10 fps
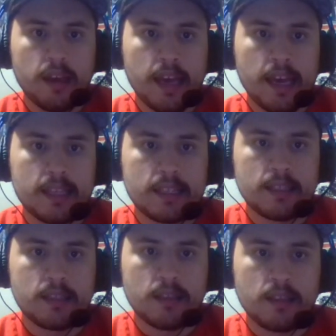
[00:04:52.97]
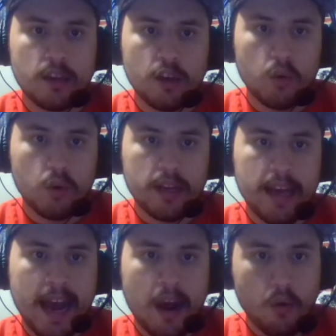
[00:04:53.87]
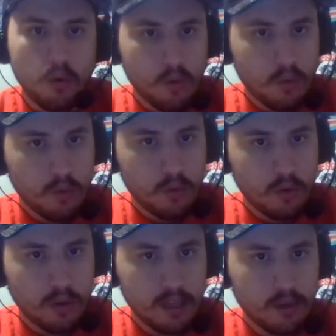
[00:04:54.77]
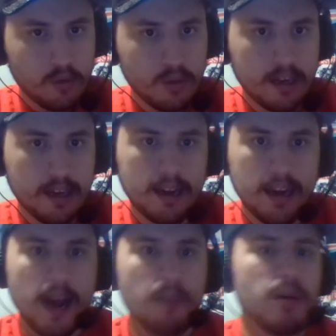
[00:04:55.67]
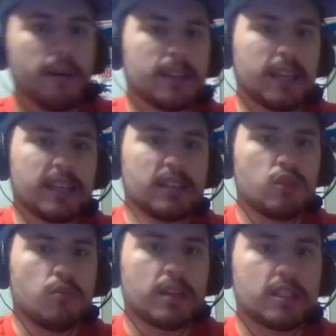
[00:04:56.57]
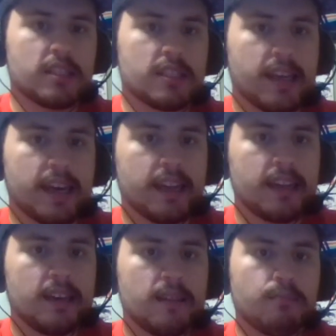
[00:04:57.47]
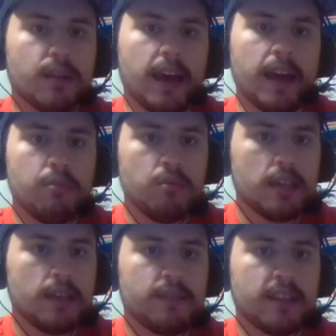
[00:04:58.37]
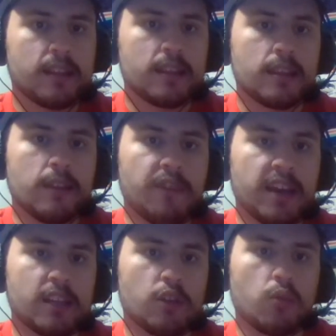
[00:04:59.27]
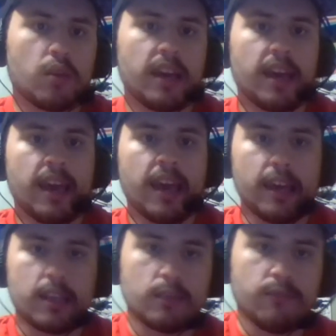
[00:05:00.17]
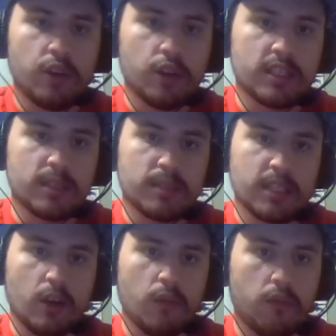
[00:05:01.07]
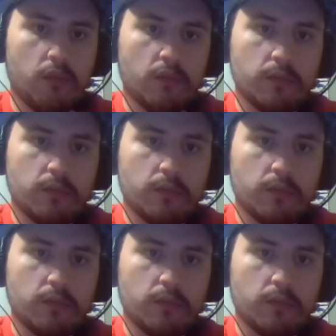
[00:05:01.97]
is the Golden Owl Guild. I'm probably thinking too much into that, but I believe that the fake Duke is Viernes himself.